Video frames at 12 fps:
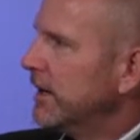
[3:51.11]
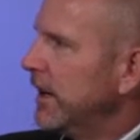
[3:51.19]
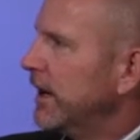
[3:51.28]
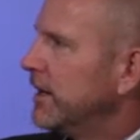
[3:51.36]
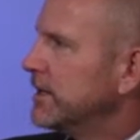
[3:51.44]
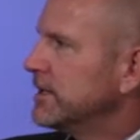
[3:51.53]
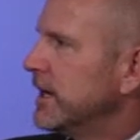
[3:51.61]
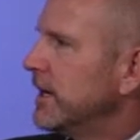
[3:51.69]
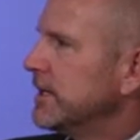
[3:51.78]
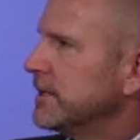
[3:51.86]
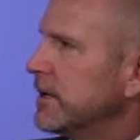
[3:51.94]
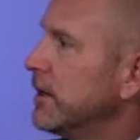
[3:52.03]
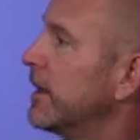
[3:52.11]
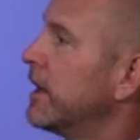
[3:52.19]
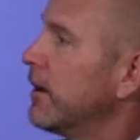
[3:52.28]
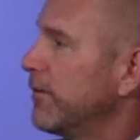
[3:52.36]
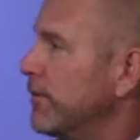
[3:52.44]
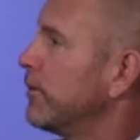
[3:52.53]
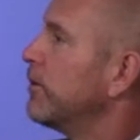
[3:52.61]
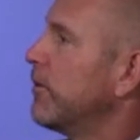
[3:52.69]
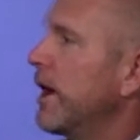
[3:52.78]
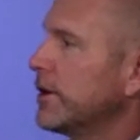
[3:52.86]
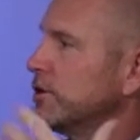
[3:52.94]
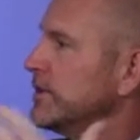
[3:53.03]
and it says click here for
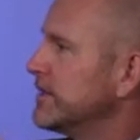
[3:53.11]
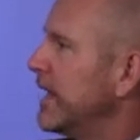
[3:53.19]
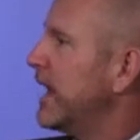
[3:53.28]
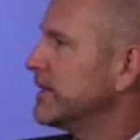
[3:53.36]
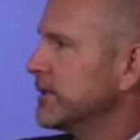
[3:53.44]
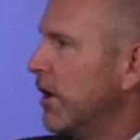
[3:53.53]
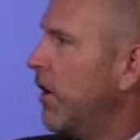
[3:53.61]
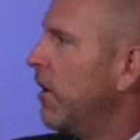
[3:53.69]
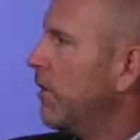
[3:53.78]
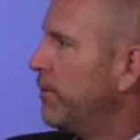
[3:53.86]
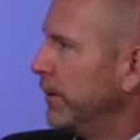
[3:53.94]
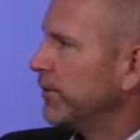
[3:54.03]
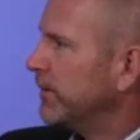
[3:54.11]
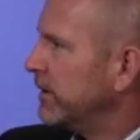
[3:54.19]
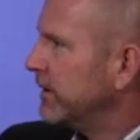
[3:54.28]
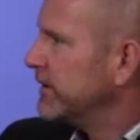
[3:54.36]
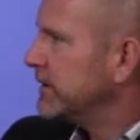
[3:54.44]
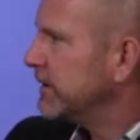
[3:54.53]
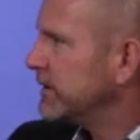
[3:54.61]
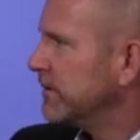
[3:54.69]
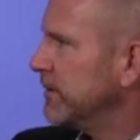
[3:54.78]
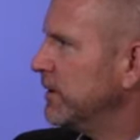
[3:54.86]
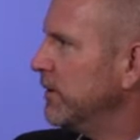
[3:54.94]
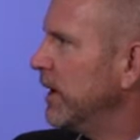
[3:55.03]
directions, that's all built into the system
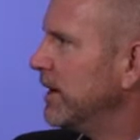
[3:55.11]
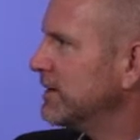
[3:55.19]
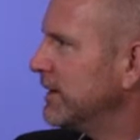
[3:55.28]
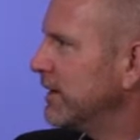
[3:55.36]
that you guys have?